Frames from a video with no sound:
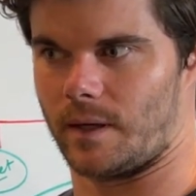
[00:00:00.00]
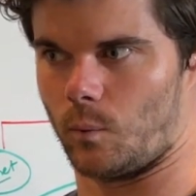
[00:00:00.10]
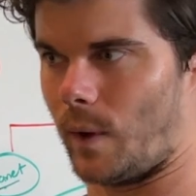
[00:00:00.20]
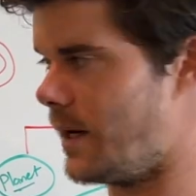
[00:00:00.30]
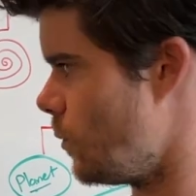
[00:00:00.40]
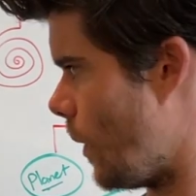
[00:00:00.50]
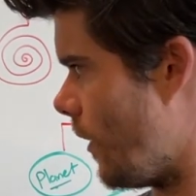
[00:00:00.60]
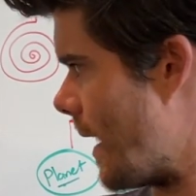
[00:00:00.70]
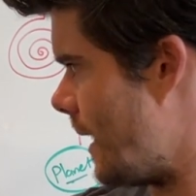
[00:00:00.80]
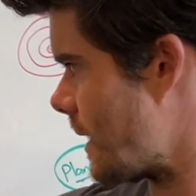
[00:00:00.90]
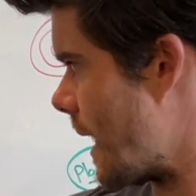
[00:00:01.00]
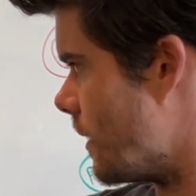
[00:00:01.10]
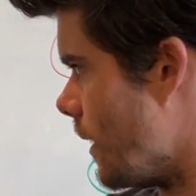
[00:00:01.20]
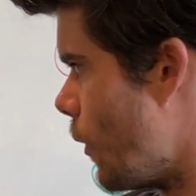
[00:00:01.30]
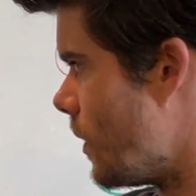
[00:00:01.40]
when we're at a
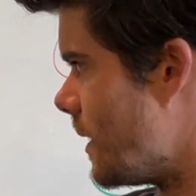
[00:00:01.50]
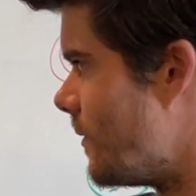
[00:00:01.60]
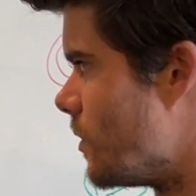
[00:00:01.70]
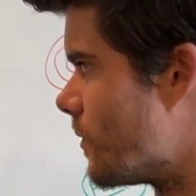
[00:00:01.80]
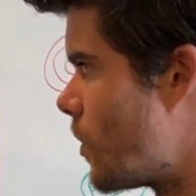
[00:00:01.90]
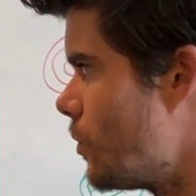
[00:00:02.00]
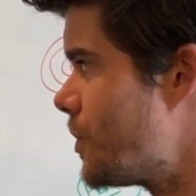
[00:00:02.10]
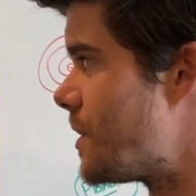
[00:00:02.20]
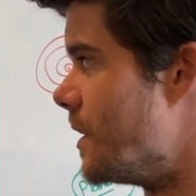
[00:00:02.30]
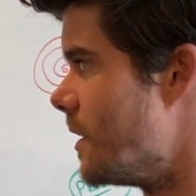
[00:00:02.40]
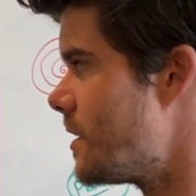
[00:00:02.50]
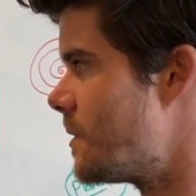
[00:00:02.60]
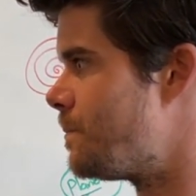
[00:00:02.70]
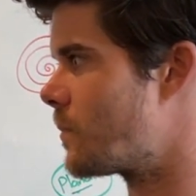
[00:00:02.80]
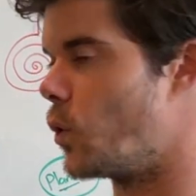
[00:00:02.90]
lower level of consciousness
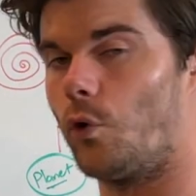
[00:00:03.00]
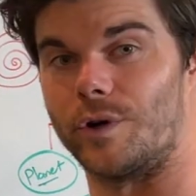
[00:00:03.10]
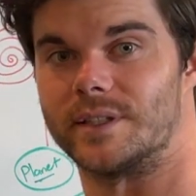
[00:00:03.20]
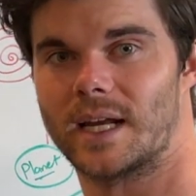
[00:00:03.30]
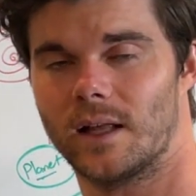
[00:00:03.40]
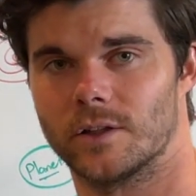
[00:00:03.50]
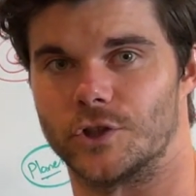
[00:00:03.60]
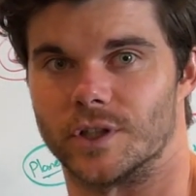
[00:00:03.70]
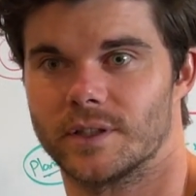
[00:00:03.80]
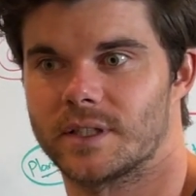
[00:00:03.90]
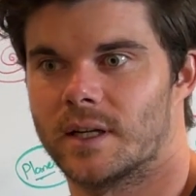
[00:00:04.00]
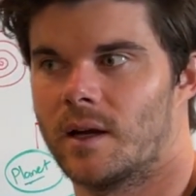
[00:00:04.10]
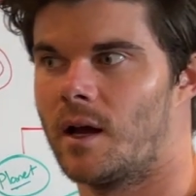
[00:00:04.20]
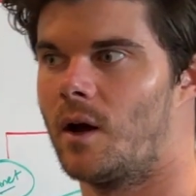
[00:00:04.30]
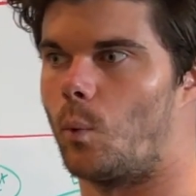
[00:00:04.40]
or intelligence,
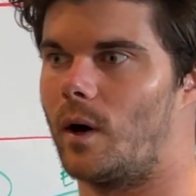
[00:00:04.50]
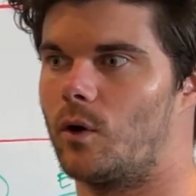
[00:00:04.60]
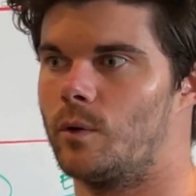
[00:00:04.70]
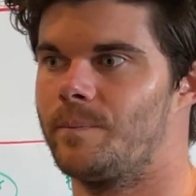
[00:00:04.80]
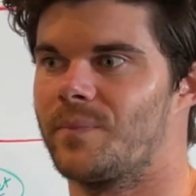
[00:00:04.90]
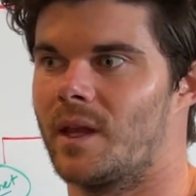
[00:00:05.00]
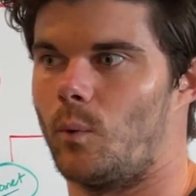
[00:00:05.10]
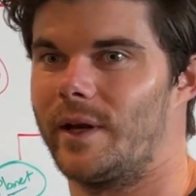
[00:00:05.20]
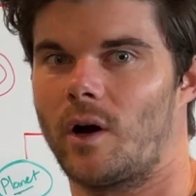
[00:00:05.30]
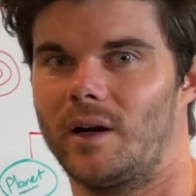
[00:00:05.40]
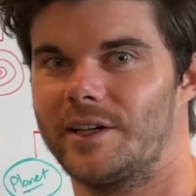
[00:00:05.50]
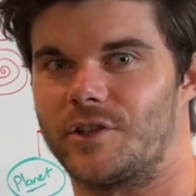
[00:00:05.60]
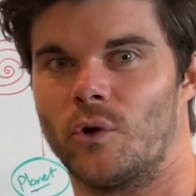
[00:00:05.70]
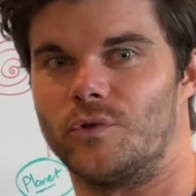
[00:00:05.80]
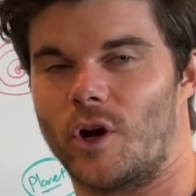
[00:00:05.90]
well, we kind of
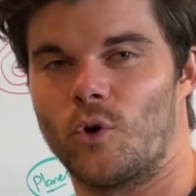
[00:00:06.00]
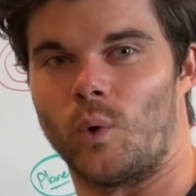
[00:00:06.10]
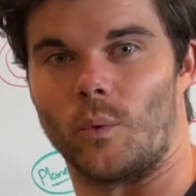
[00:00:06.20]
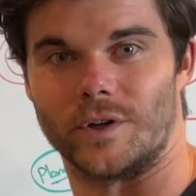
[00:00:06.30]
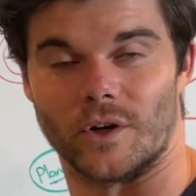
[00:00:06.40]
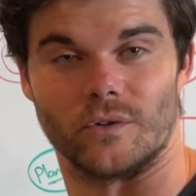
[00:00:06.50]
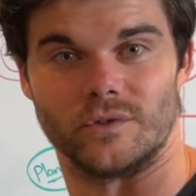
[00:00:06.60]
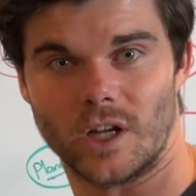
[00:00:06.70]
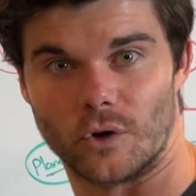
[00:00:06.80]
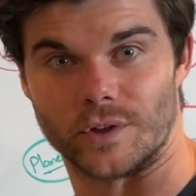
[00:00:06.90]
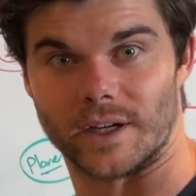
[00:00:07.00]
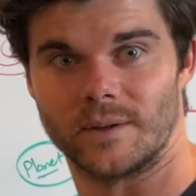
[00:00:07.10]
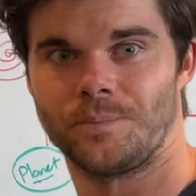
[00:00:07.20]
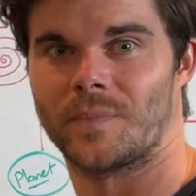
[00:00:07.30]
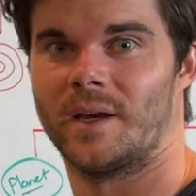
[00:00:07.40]
don't know what we don't know, yeah?
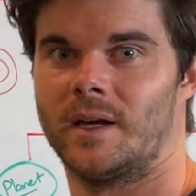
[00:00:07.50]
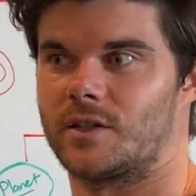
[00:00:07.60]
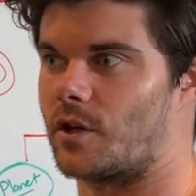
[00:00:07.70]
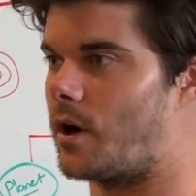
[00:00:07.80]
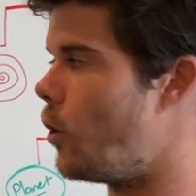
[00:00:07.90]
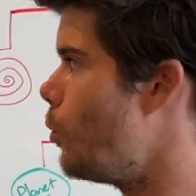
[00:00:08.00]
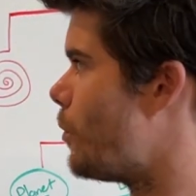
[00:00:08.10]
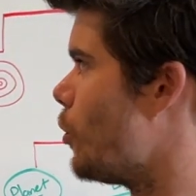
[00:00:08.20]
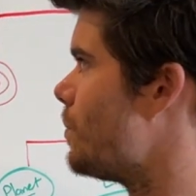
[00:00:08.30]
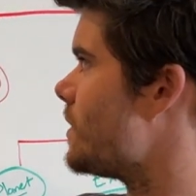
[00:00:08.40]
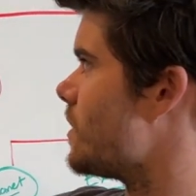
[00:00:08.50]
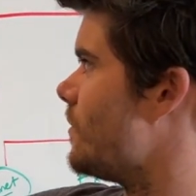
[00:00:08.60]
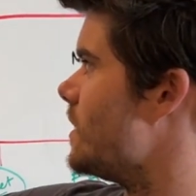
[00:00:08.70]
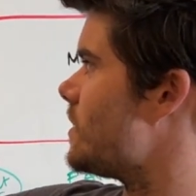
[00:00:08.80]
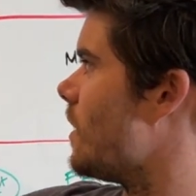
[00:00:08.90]
So the whole purpose of
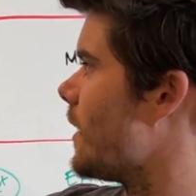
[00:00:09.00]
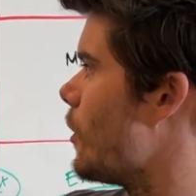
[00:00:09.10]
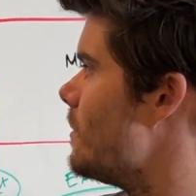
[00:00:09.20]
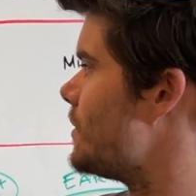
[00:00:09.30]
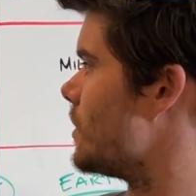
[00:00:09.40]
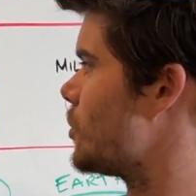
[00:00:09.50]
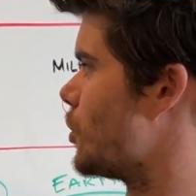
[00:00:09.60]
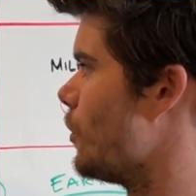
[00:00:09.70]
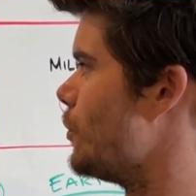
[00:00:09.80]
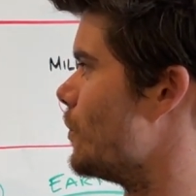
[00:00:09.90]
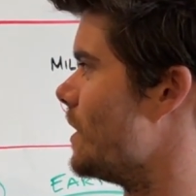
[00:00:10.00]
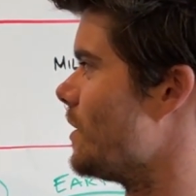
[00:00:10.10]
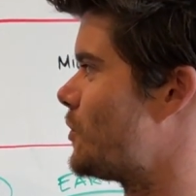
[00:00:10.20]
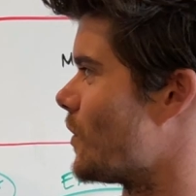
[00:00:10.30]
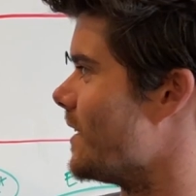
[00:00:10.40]
this diagram is to show you and
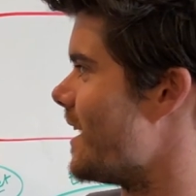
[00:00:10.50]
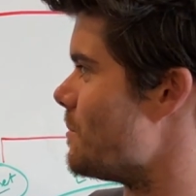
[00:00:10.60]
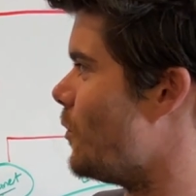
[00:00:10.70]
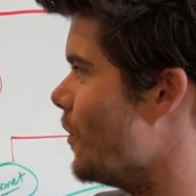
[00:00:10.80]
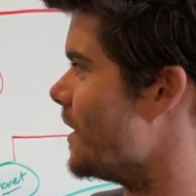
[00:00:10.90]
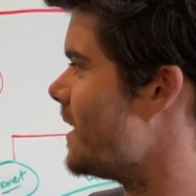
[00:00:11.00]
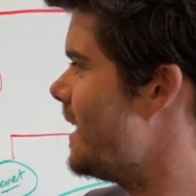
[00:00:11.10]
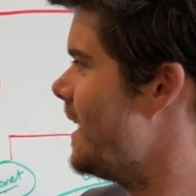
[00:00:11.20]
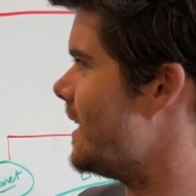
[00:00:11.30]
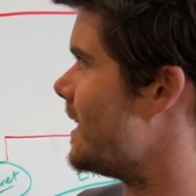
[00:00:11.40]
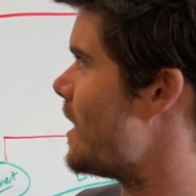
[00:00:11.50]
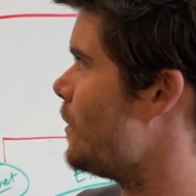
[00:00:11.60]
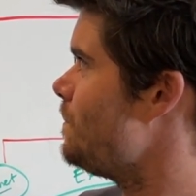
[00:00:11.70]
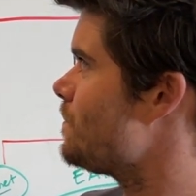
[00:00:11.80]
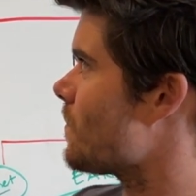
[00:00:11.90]
illustrate that point.
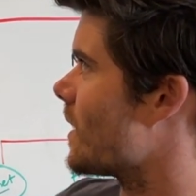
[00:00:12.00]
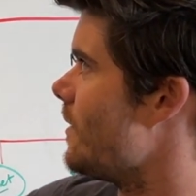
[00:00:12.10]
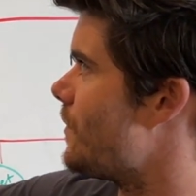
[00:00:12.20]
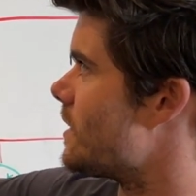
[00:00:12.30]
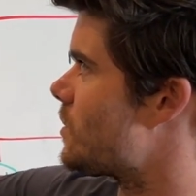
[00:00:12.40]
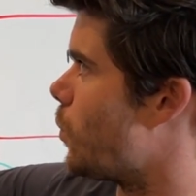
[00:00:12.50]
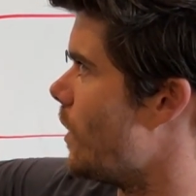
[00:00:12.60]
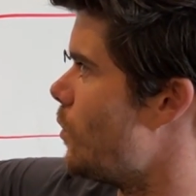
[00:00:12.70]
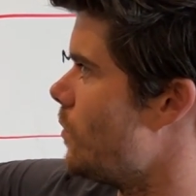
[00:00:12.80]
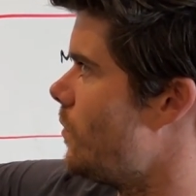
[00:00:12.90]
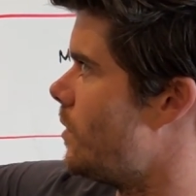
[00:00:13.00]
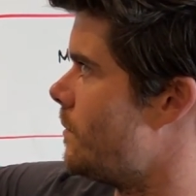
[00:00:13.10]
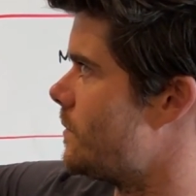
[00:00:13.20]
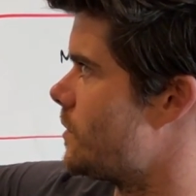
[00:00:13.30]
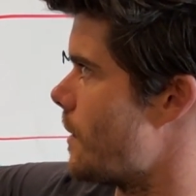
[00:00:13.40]
Now, if there's 12
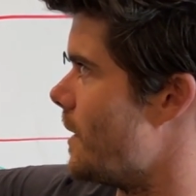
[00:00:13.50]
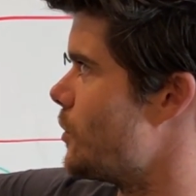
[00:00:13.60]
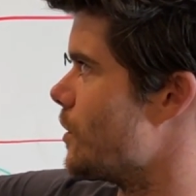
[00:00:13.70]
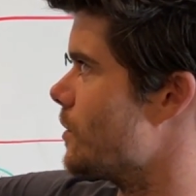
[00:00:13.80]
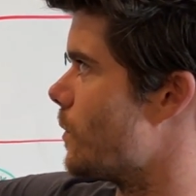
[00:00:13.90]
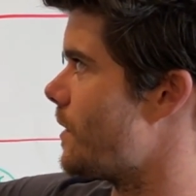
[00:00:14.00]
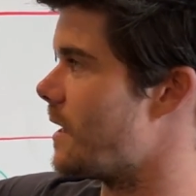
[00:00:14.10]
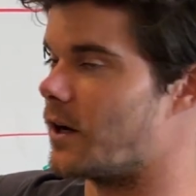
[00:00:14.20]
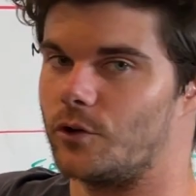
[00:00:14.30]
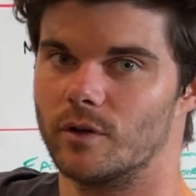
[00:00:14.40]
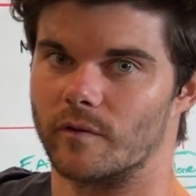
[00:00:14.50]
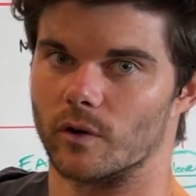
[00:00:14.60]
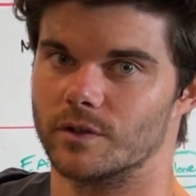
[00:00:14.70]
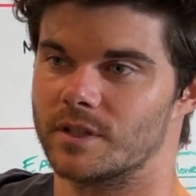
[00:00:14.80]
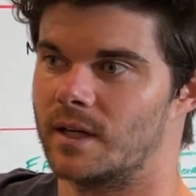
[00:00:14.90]
dimensions within our
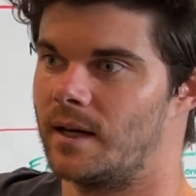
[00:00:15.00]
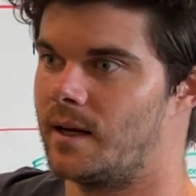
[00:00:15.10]
universe,